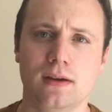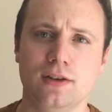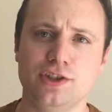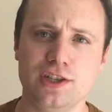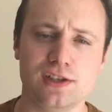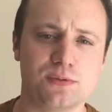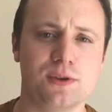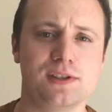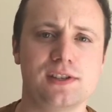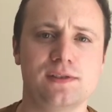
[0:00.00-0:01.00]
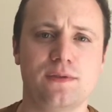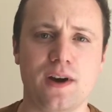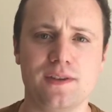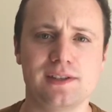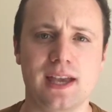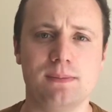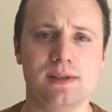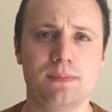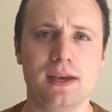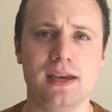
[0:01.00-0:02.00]
Jesus wants his Father's name
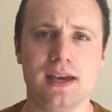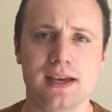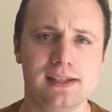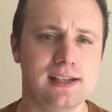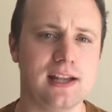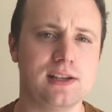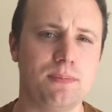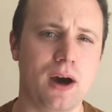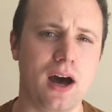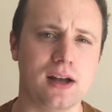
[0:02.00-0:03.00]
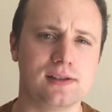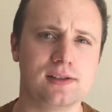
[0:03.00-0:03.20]
to be set apart,